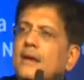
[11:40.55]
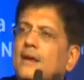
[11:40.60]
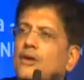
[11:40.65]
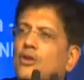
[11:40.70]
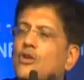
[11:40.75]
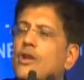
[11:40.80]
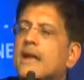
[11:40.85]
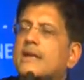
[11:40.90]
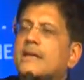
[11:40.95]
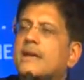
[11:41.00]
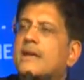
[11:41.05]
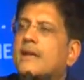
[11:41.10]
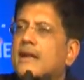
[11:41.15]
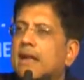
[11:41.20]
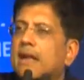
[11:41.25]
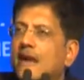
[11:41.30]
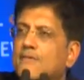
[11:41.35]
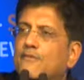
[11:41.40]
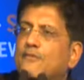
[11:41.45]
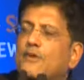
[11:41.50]
created an
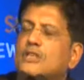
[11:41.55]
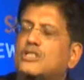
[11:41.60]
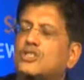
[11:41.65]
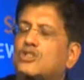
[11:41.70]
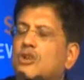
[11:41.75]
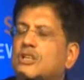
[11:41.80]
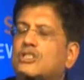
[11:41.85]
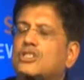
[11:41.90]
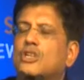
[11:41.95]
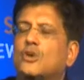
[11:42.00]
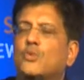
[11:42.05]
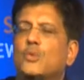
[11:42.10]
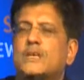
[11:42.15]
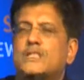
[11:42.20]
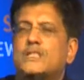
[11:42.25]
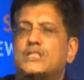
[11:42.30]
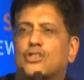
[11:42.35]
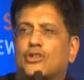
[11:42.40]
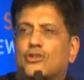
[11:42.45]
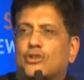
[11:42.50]
infrastructure
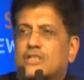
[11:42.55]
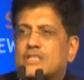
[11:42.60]
which